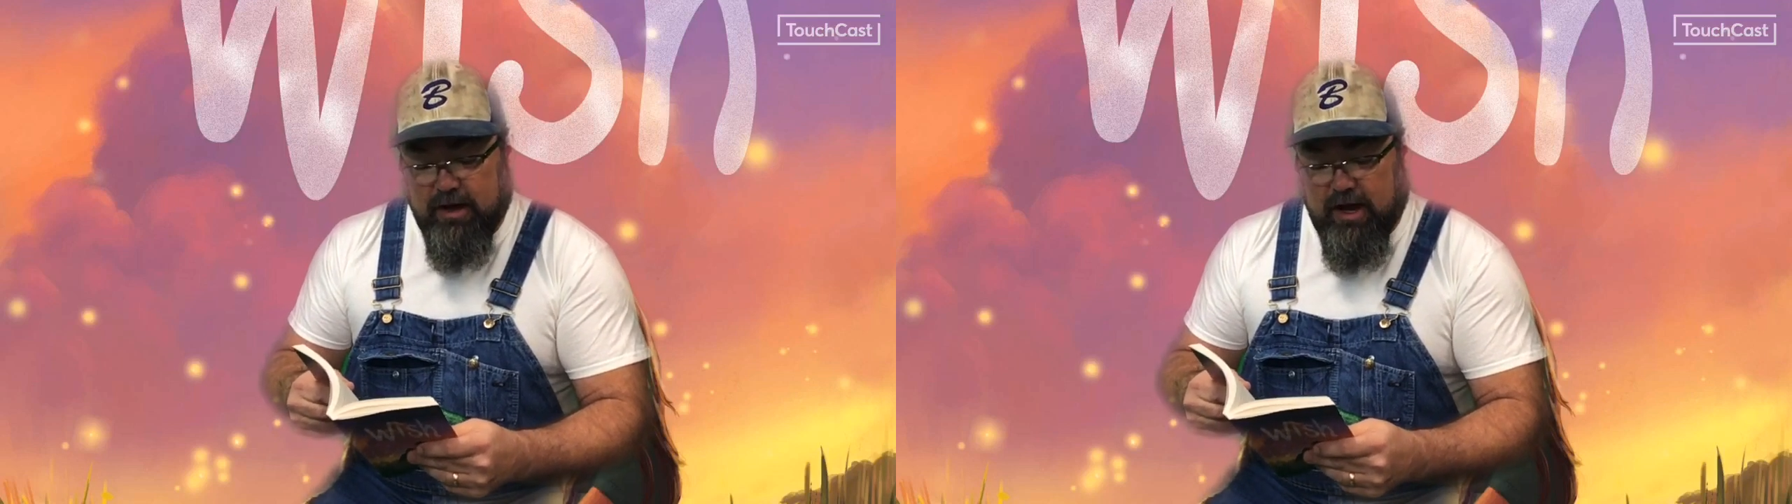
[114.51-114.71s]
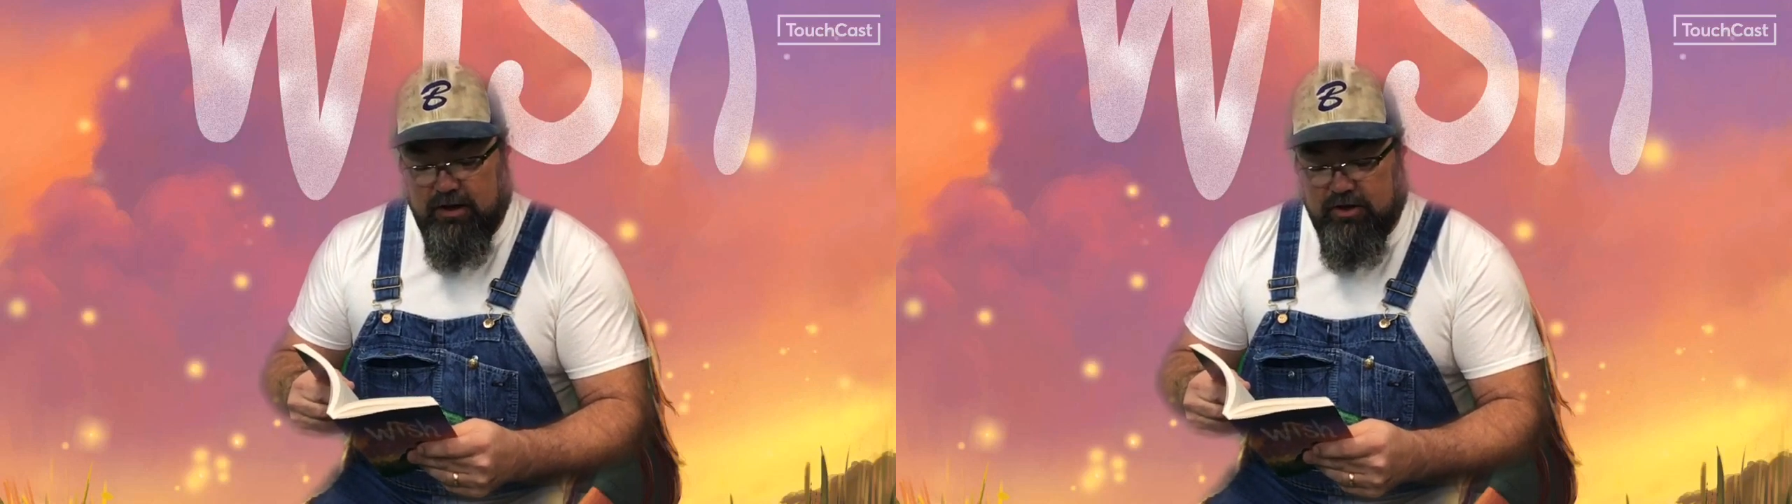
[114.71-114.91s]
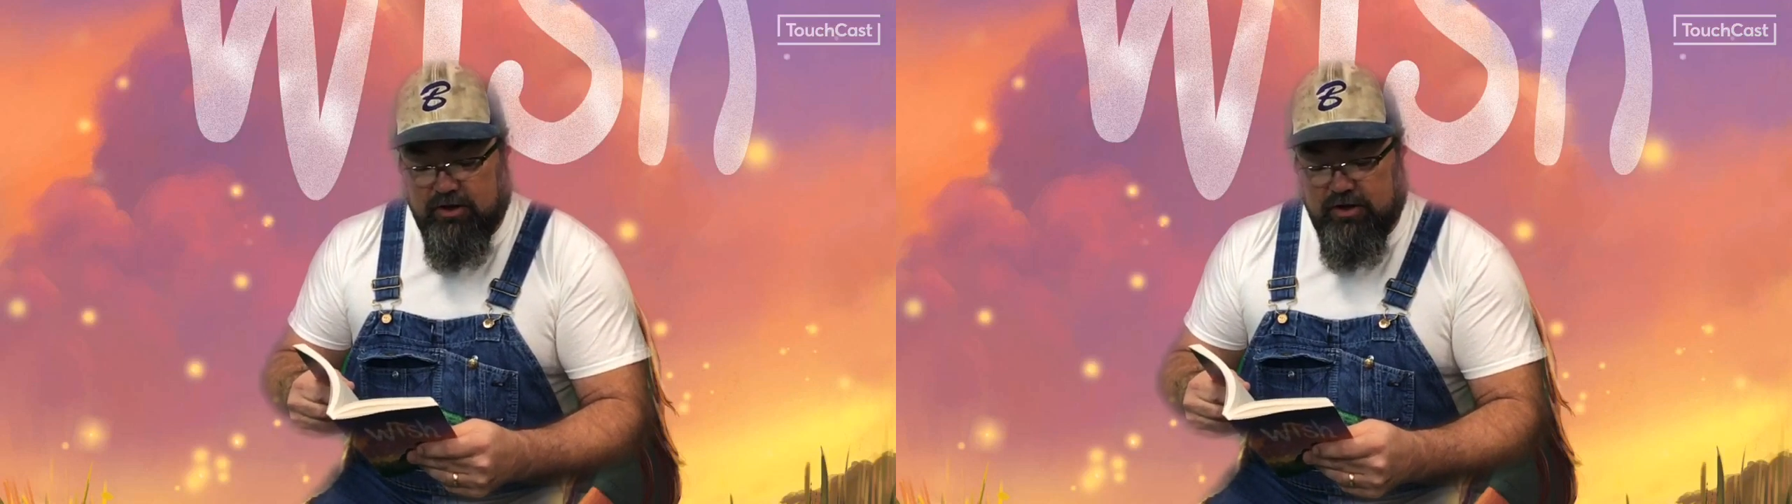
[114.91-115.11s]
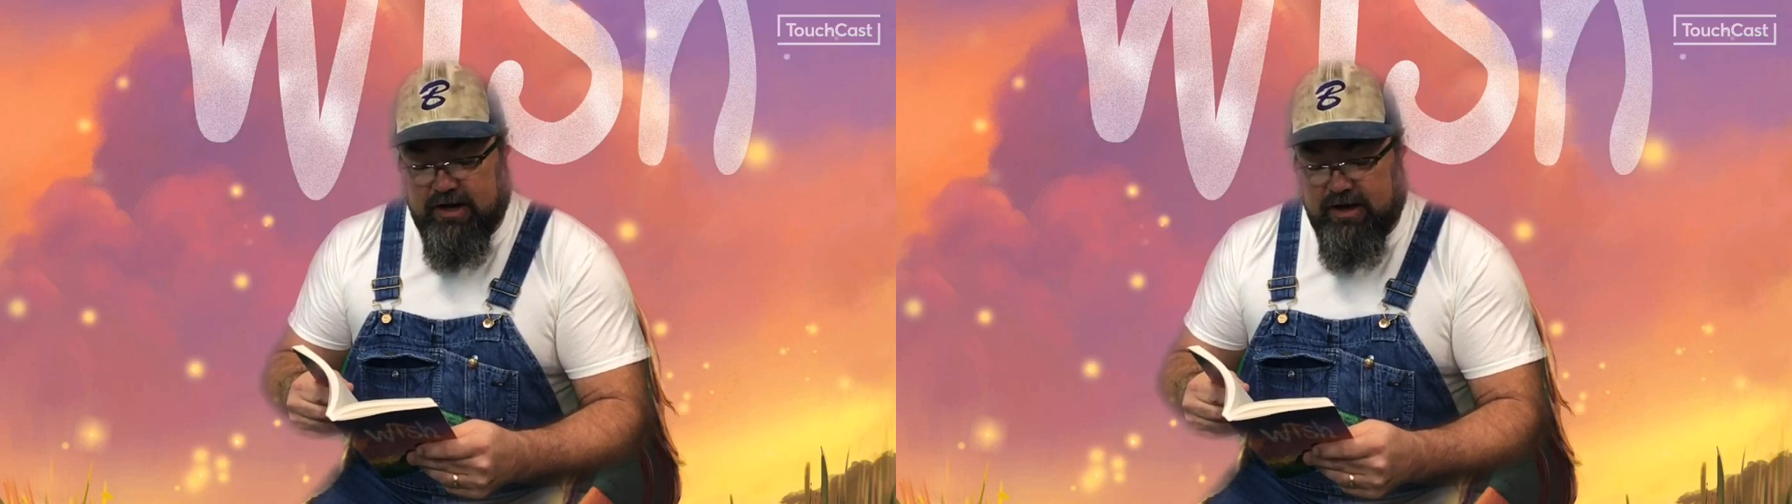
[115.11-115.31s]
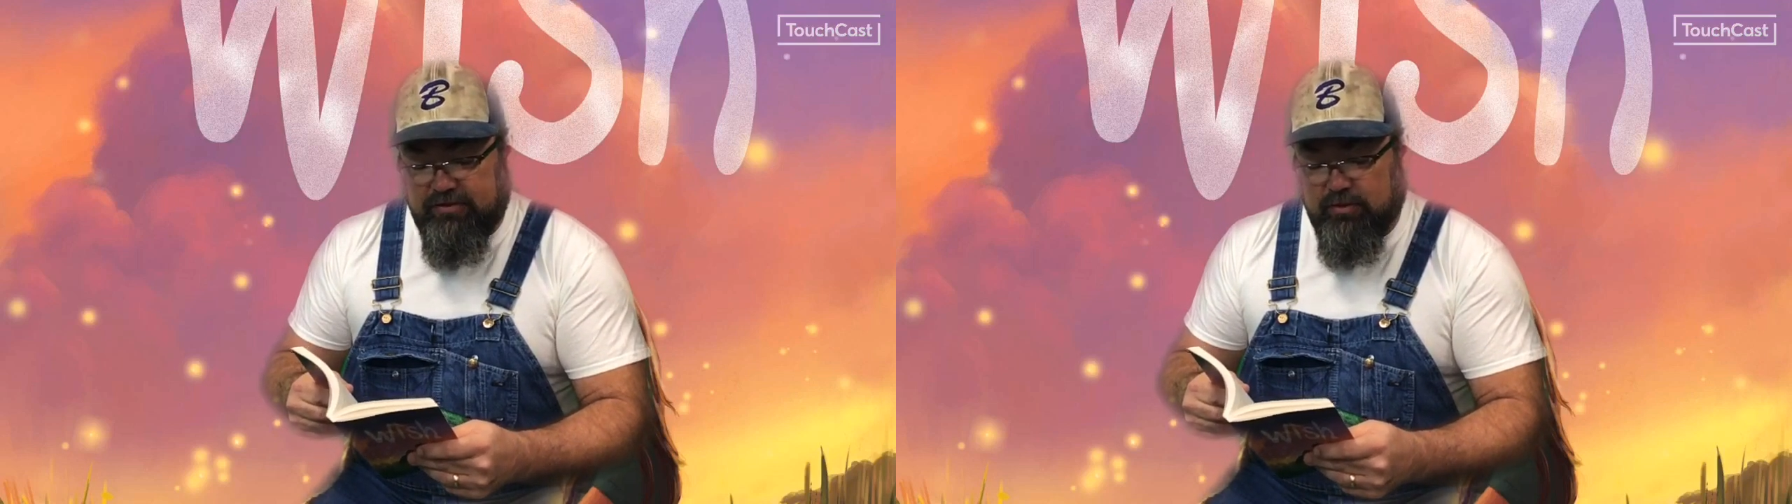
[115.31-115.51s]
I looked
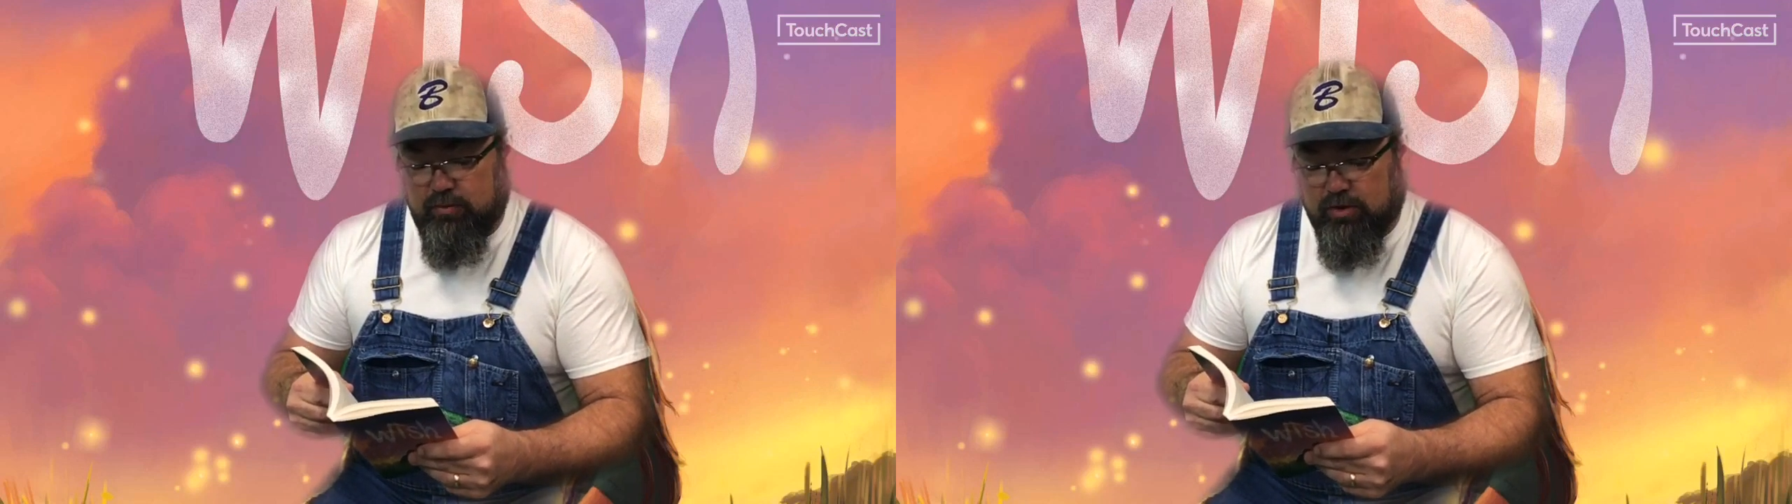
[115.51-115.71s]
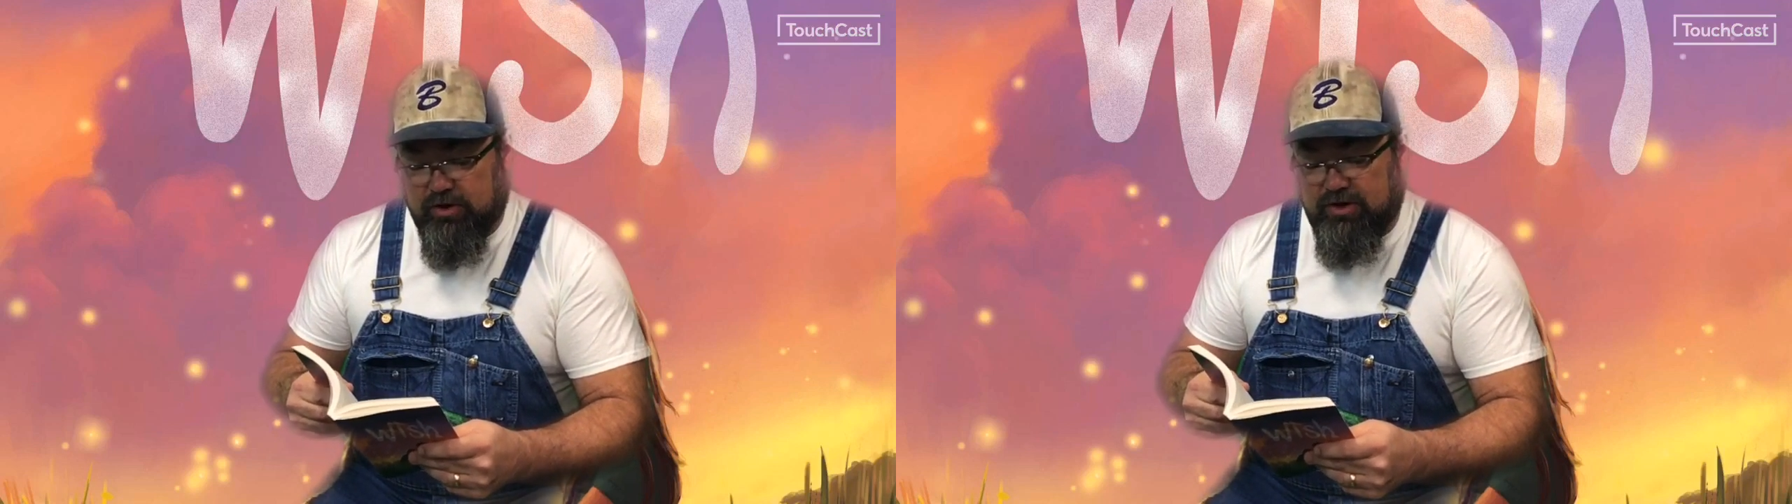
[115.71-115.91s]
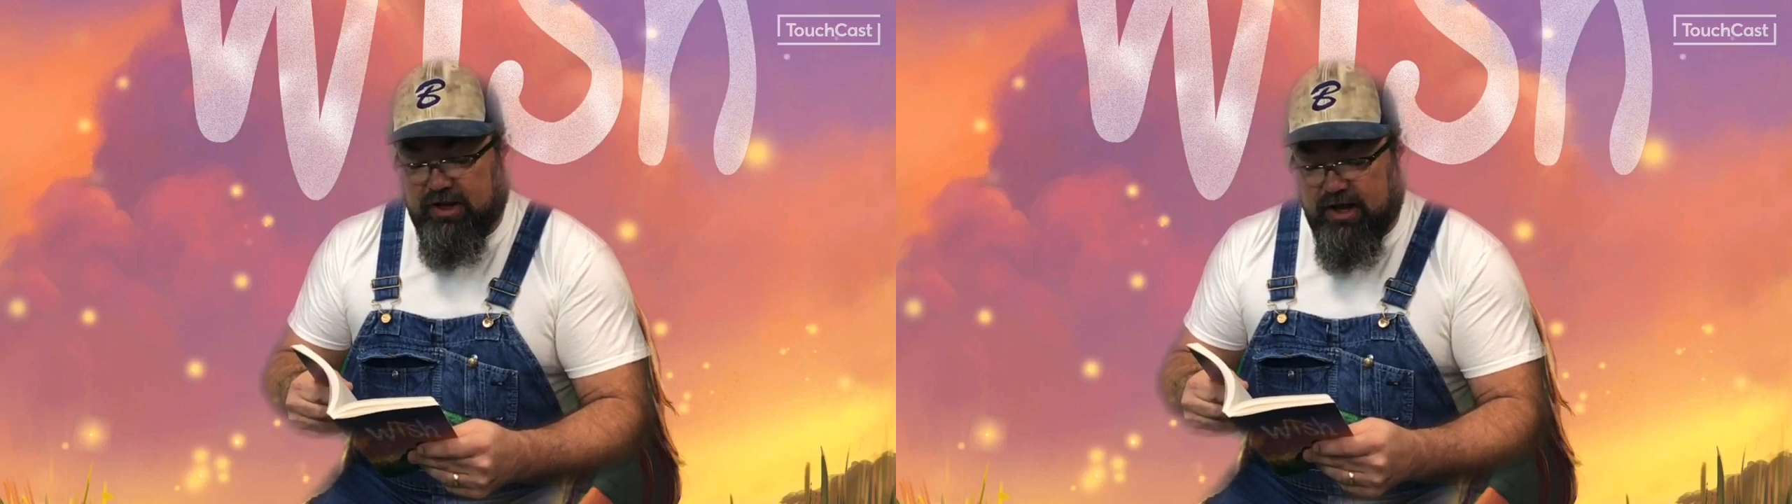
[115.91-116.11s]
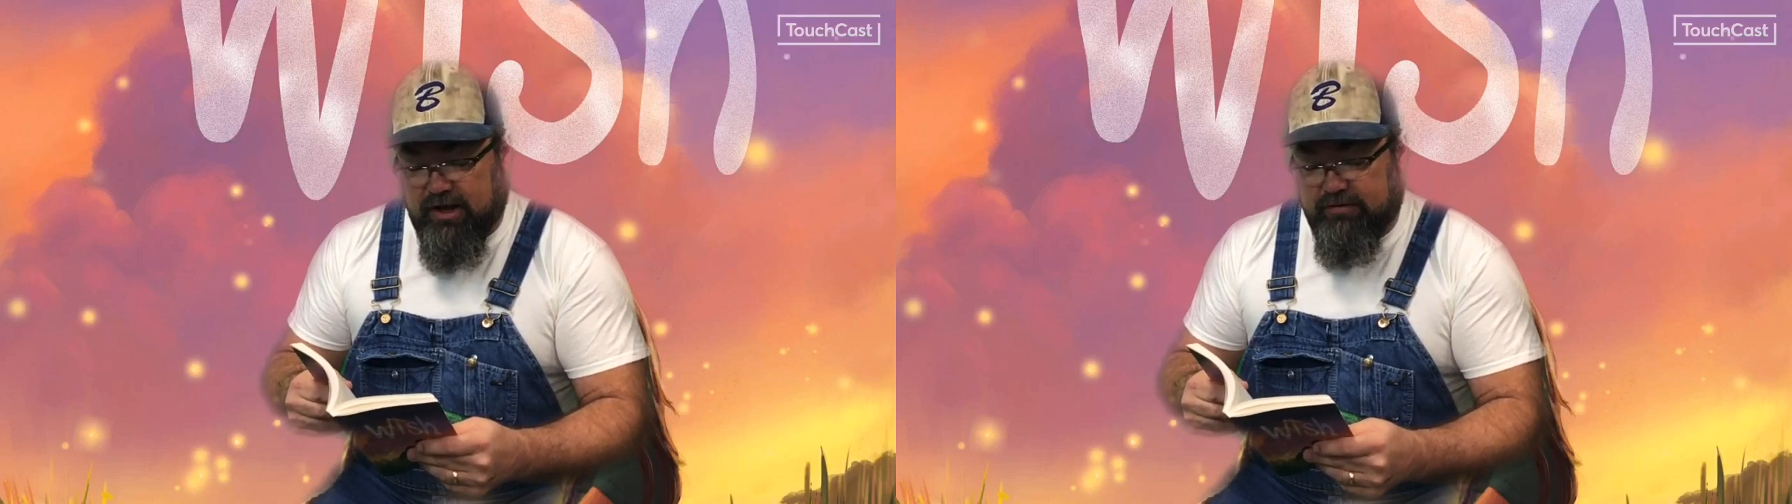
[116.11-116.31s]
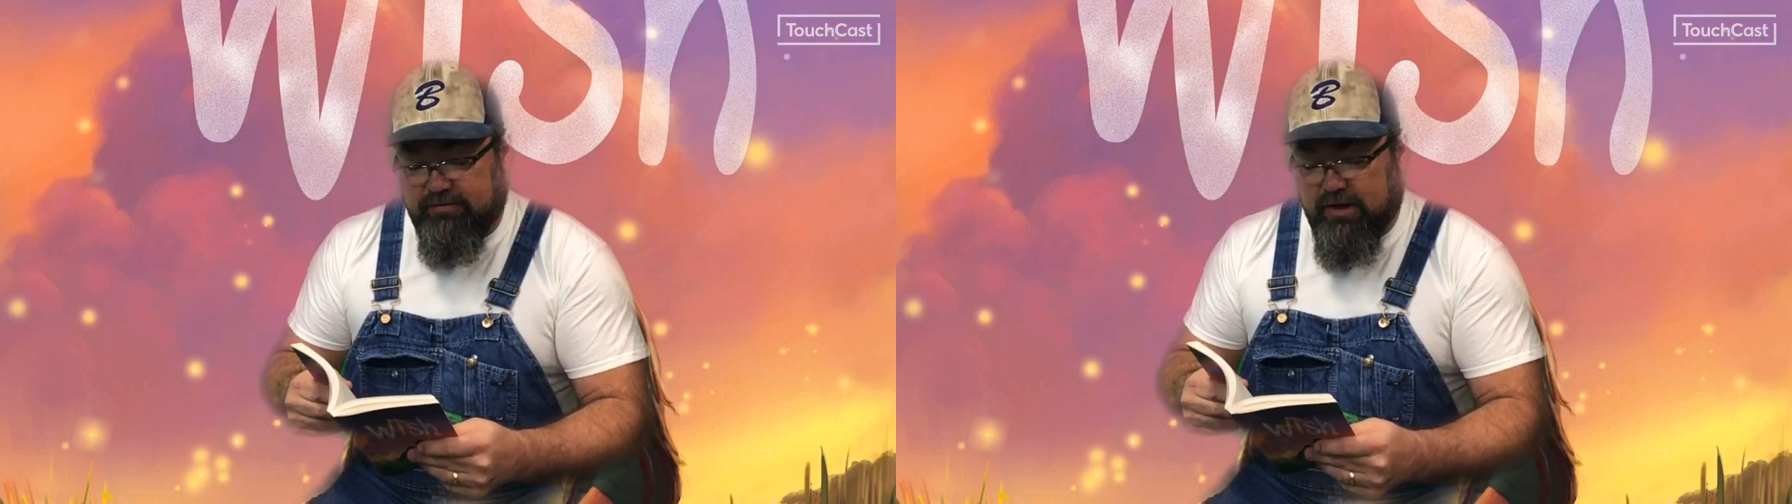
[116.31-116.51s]
at the word
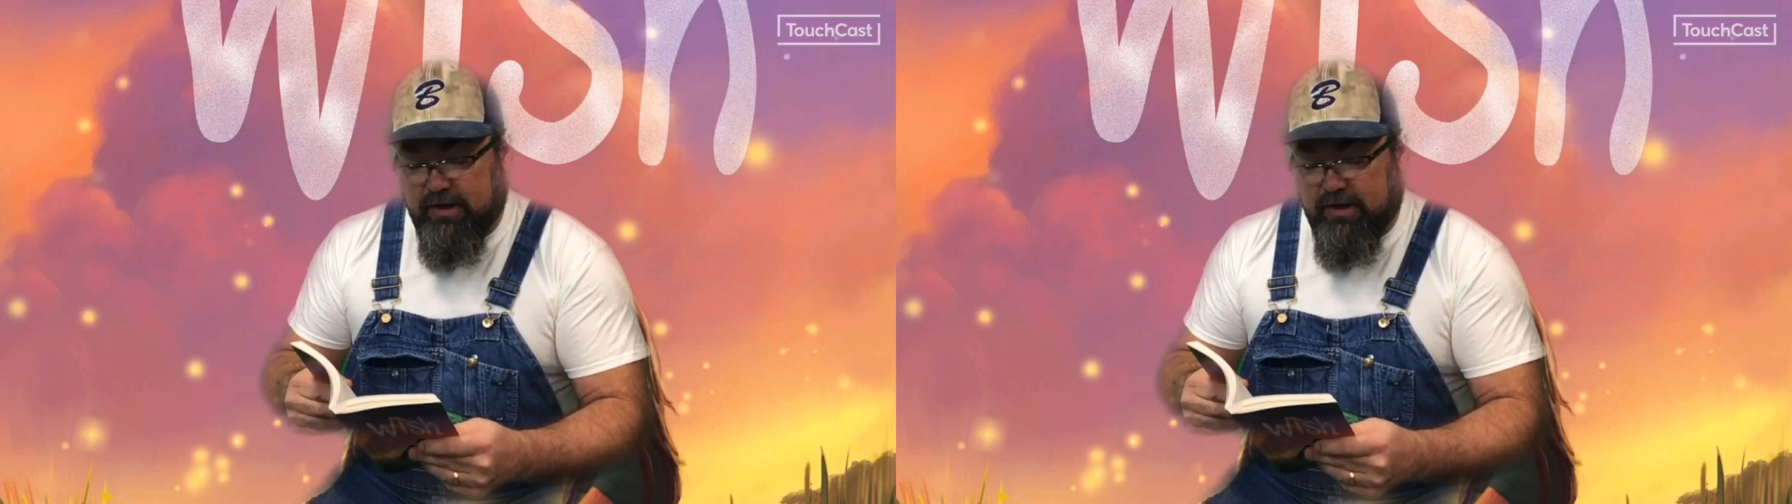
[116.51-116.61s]
love.